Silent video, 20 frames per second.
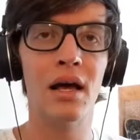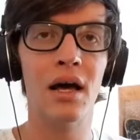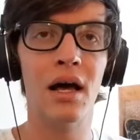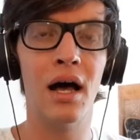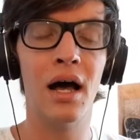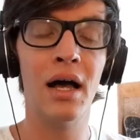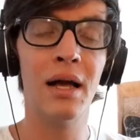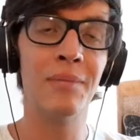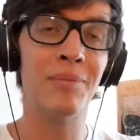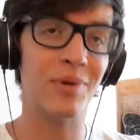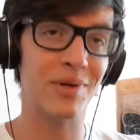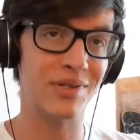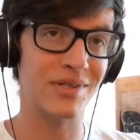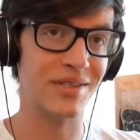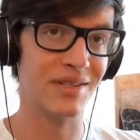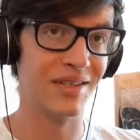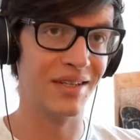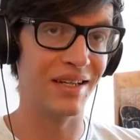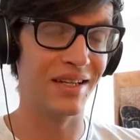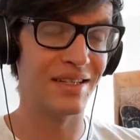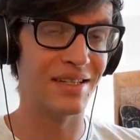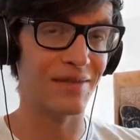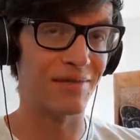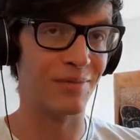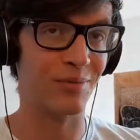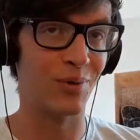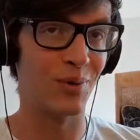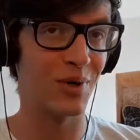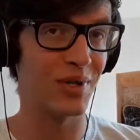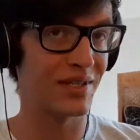I personally, at
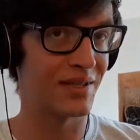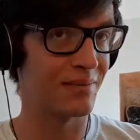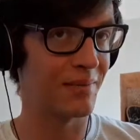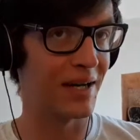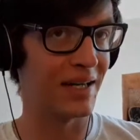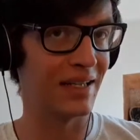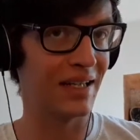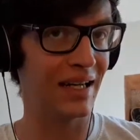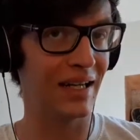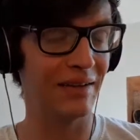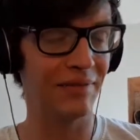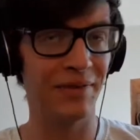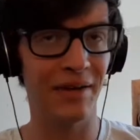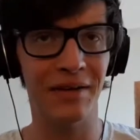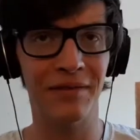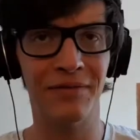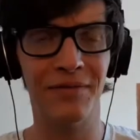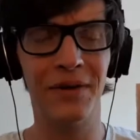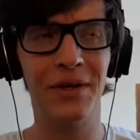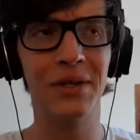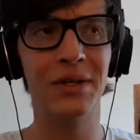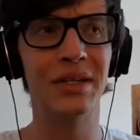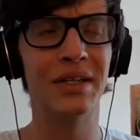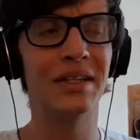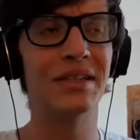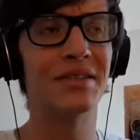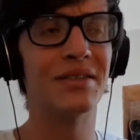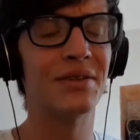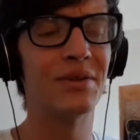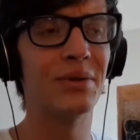different points in my life, have fallen
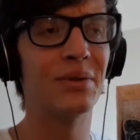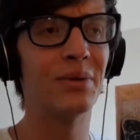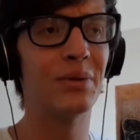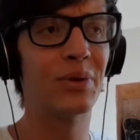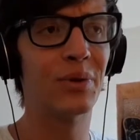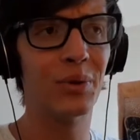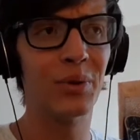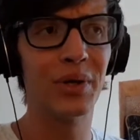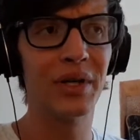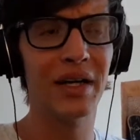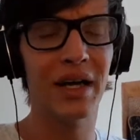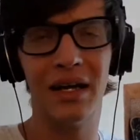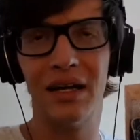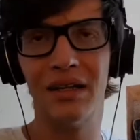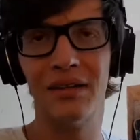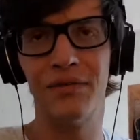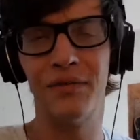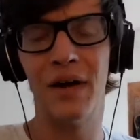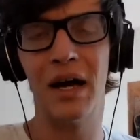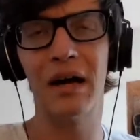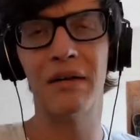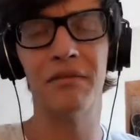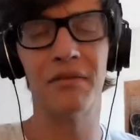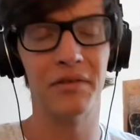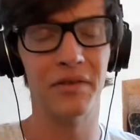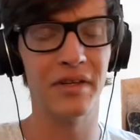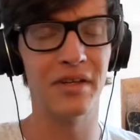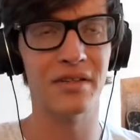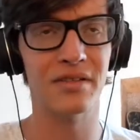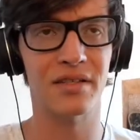into 3 out of the 5 of
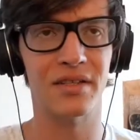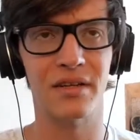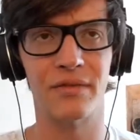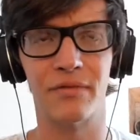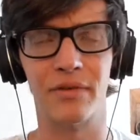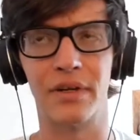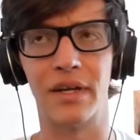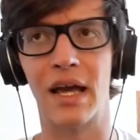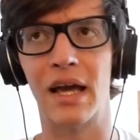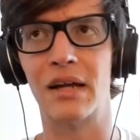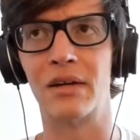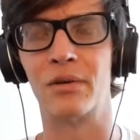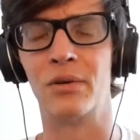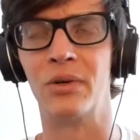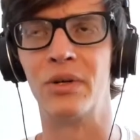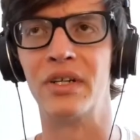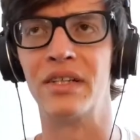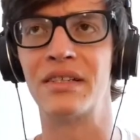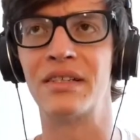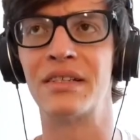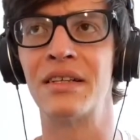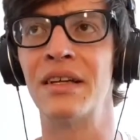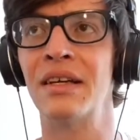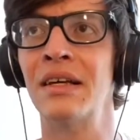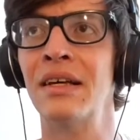these different categories.